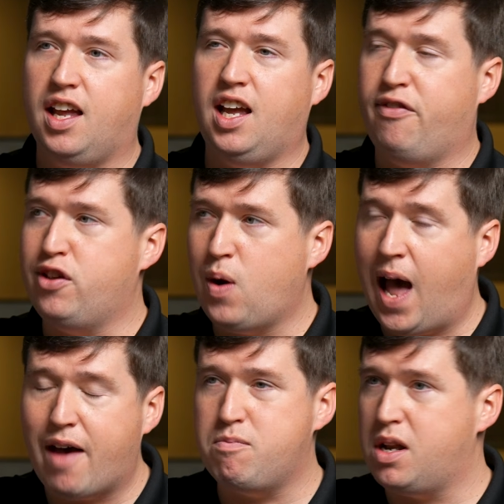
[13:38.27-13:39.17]
And if you
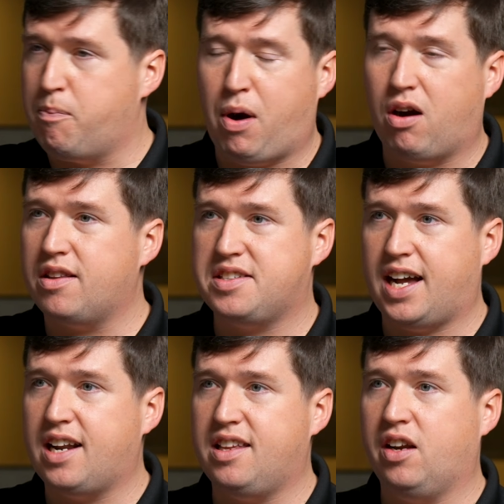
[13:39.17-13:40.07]
haven't been a part of this
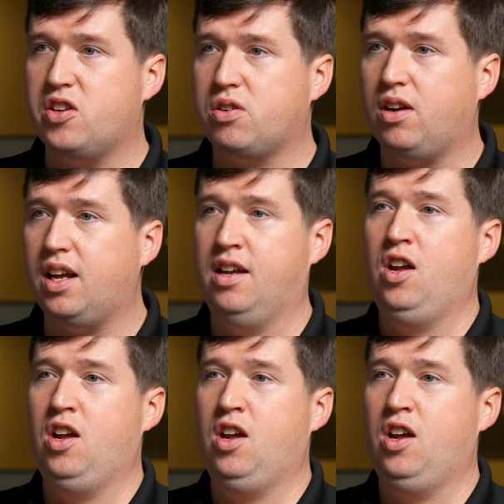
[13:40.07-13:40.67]
side of the industry,